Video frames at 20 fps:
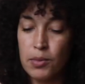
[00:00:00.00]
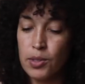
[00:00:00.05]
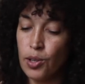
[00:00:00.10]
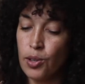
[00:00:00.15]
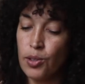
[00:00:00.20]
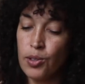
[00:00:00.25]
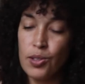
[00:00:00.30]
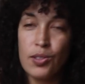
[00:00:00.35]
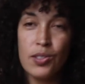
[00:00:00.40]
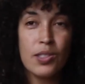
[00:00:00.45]

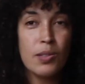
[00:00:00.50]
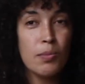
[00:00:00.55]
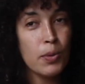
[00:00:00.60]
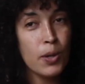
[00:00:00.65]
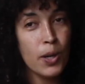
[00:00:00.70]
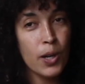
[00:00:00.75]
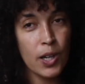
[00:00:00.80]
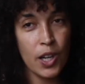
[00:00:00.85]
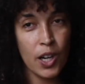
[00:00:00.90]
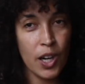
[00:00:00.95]
Don't use a
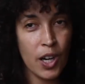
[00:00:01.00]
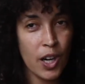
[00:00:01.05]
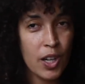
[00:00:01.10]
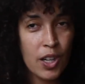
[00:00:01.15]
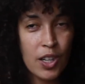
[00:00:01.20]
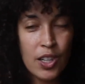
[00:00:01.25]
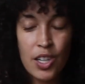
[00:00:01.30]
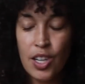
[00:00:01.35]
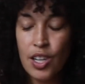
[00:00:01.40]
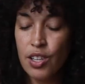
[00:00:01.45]
burner.
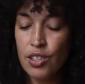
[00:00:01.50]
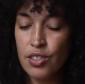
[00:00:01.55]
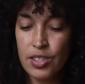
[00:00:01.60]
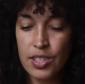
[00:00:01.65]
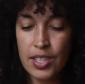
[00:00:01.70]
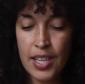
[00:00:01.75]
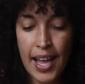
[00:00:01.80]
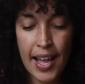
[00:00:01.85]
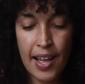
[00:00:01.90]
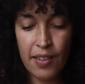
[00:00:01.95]

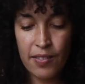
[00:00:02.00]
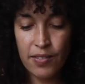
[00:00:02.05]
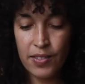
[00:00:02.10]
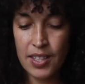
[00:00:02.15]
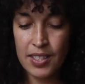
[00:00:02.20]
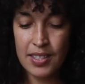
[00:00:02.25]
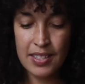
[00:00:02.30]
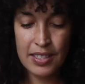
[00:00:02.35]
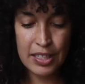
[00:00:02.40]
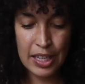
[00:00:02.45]
Just have
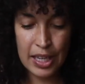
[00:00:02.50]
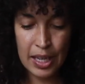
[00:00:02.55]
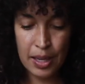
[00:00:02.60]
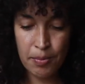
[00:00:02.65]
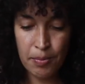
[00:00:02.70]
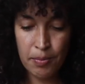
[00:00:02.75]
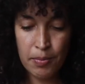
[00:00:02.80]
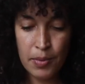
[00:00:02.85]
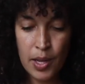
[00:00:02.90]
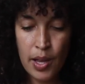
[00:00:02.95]
the
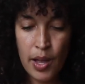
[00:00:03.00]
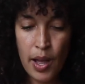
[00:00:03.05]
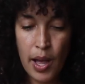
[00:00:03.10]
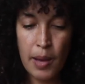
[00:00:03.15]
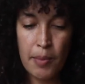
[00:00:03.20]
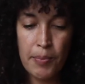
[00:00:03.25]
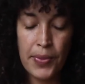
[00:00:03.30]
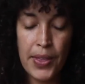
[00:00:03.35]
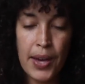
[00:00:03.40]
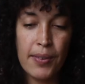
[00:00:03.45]
steam.
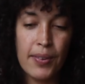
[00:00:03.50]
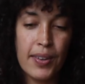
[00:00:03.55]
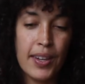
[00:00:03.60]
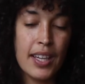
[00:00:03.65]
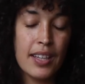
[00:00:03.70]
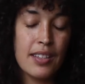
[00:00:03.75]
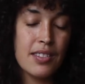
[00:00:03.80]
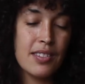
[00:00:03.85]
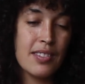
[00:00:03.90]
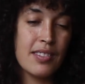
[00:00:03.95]
That
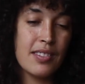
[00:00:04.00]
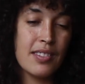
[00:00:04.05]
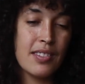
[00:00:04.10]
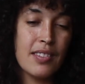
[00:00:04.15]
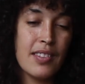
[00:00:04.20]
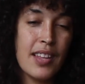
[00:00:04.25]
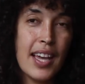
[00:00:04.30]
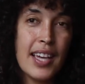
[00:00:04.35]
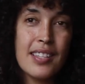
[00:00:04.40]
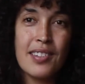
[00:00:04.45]
way it's
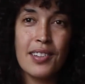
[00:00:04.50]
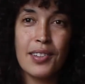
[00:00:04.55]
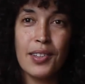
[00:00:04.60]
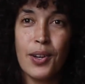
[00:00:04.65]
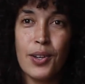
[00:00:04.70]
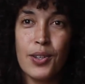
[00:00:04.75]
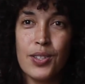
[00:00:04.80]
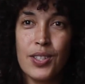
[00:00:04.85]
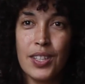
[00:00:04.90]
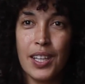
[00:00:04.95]
nice and
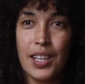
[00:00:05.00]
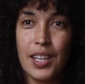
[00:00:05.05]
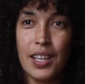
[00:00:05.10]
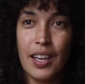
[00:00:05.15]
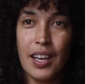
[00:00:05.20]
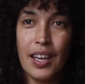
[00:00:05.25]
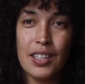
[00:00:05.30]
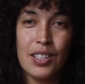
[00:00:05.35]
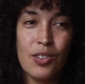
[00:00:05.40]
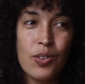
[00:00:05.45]
cozy
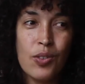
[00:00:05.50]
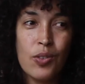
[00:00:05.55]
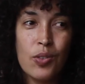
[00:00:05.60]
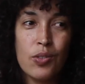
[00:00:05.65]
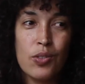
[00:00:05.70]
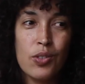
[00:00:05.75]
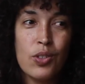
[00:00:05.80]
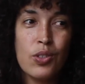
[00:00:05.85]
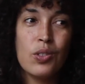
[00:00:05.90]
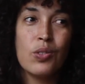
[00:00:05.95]
and
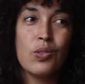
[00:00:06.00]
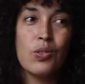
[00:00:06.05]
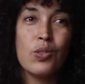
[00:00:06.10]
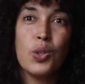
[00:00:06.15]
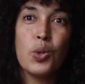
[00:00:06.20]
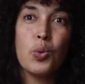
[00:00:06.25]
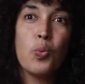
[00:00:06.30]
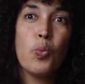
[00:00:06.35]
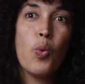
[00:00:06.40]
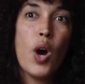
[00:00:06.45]

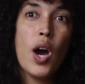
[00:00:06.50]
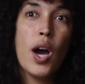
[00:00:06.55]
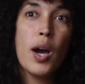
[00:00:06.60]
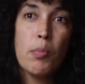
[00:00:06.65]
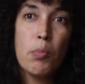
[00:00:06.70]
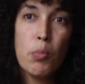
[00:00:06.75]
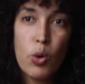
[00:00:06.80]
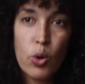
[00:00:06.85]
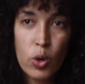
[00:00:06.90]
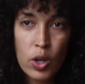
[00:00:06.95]
you
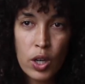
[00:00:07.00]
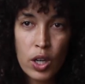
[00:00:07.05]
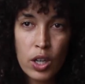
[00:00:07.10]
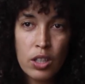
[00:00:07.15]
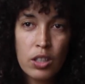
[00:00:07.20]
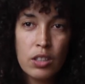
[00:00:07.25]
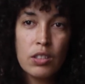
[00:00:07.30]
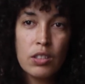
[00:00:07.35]
want more.